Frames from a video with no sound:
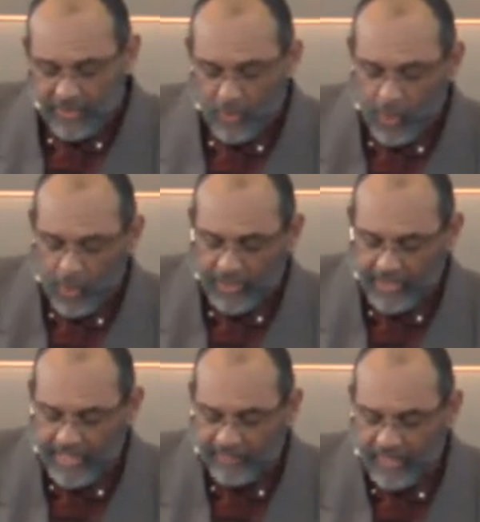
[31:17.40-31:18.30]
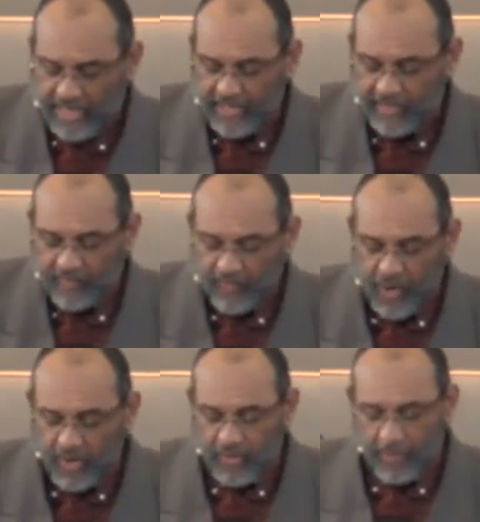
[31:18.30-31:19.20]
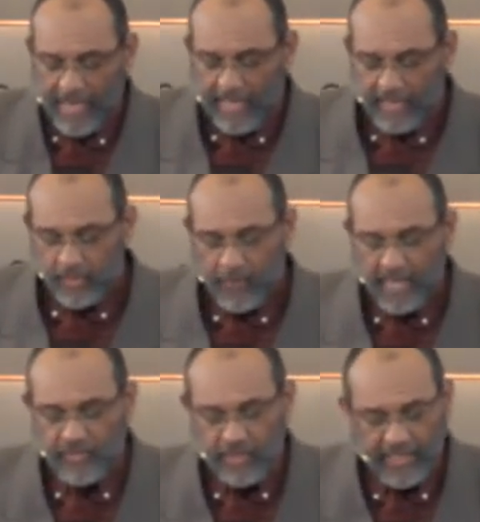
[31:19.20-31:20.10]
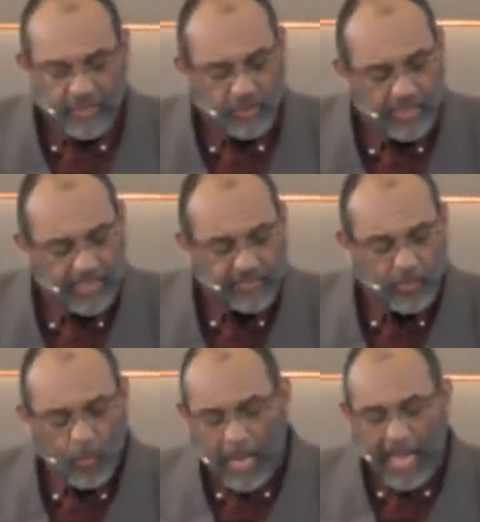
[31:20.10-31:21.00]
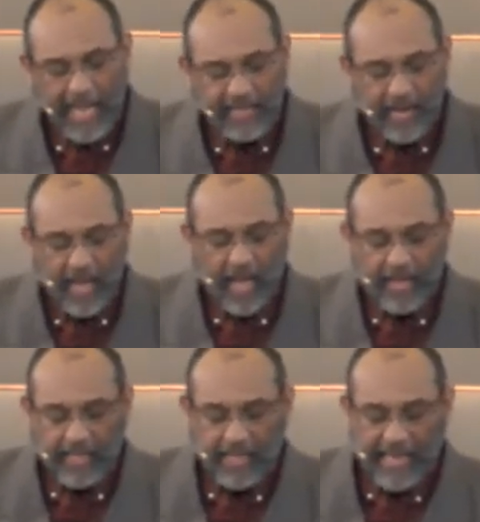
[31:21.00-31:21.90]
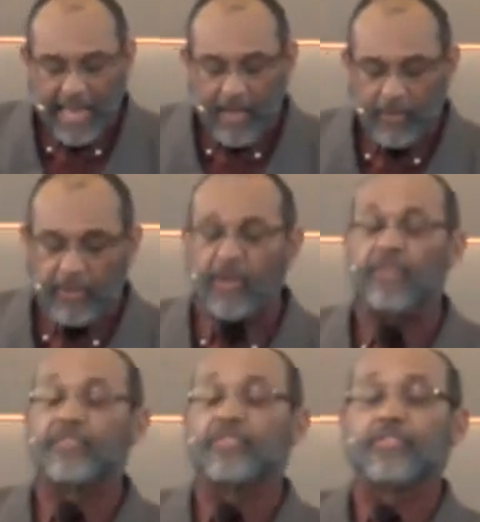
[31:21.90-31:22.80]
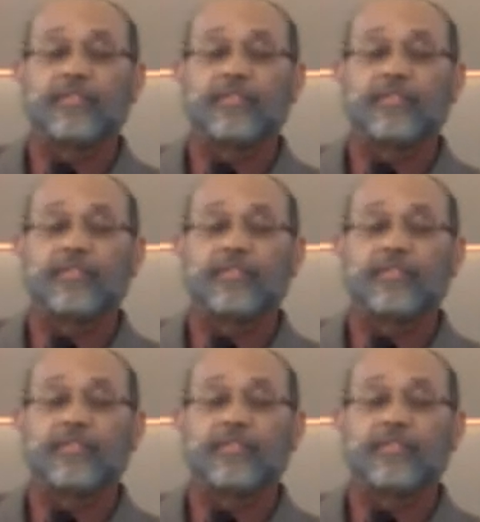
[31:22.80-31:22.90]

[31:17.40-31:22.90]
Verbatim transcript: on in that vein and further my expostulation as to why God allowed us,